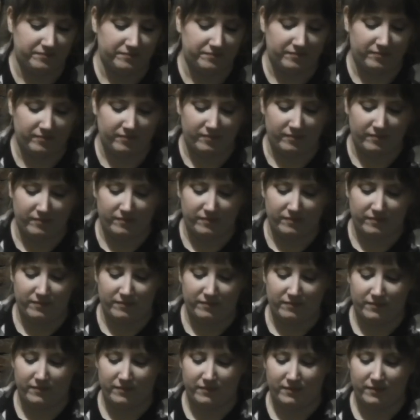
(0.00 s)

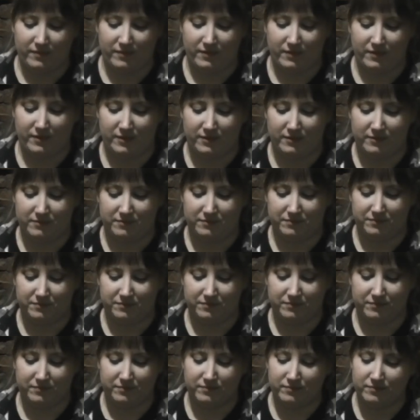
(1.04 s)

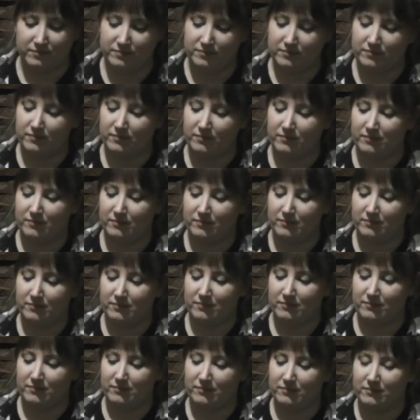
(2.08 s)

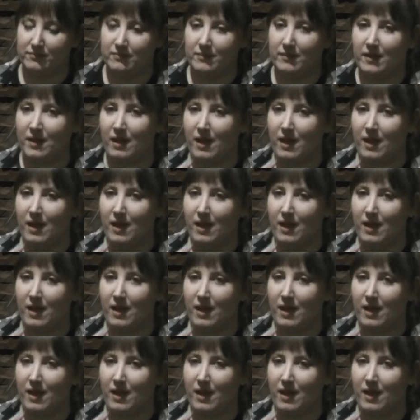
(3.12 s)
The person shown says nothing.